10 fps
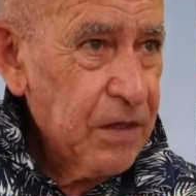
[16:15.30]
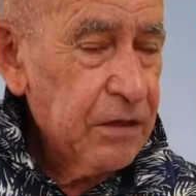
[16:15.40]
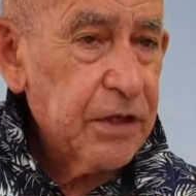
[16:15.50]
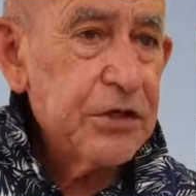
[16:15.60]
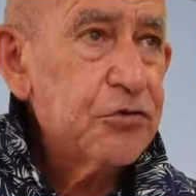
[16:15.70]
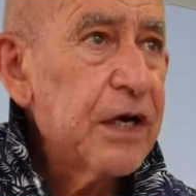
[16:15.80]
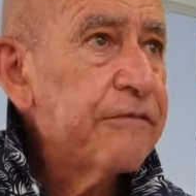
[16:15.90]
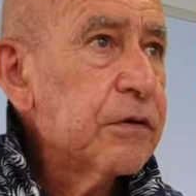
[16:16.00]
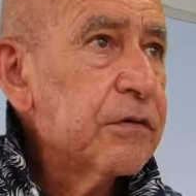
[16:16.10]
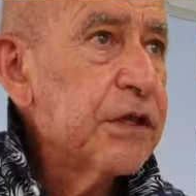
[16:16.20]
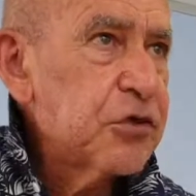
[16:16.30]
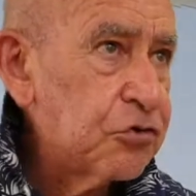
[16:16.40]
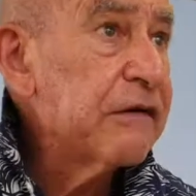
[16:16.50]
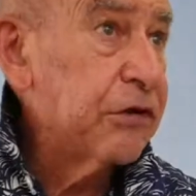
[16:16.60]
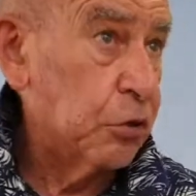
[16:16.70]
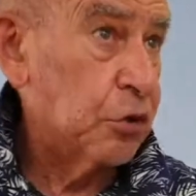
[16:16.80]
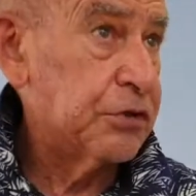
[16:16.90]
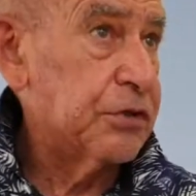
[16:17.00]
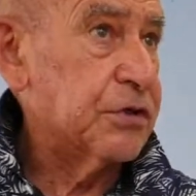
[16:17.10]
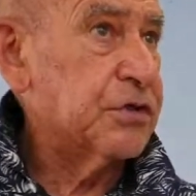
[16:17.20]
They travel. They're traveling
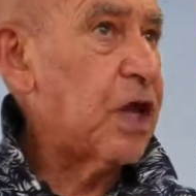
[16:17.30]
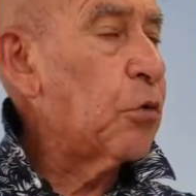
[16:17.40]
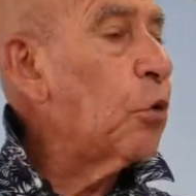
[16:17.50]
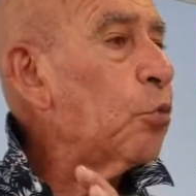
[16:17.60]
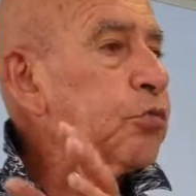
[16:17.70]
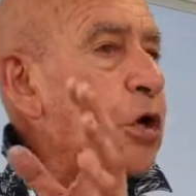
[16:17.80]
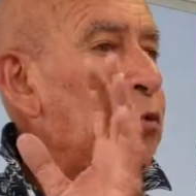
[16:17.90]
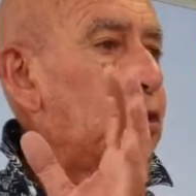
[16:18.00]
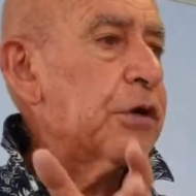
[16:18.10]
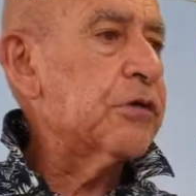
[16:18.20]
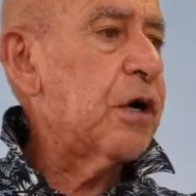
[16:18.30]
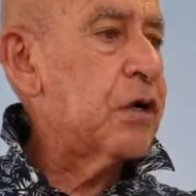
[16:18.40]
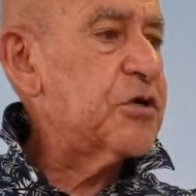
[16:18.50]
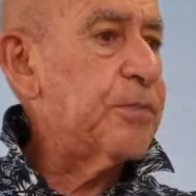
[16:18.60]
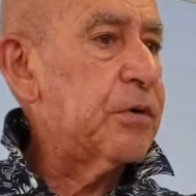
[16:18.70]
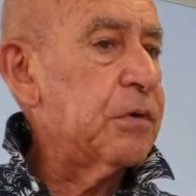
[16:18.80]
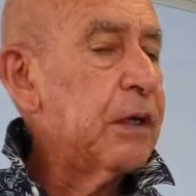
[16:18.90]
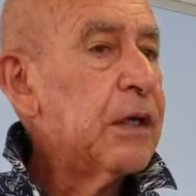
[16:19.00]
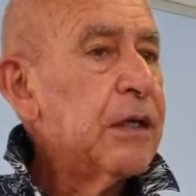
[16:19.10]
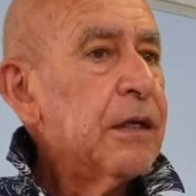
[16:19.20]
nurses. They don't work in the hospital.
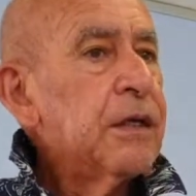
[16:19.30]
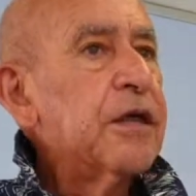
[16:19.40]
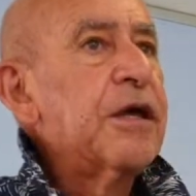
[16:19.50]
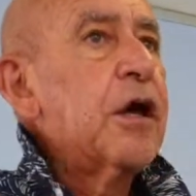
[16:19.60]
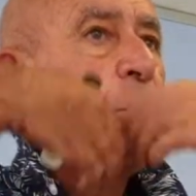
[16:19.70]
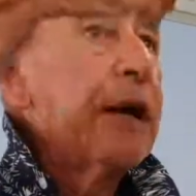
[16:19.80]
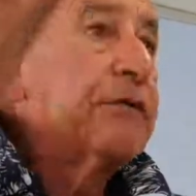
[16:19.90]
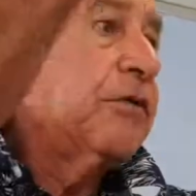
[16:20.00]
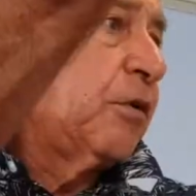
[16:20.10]
They go out to the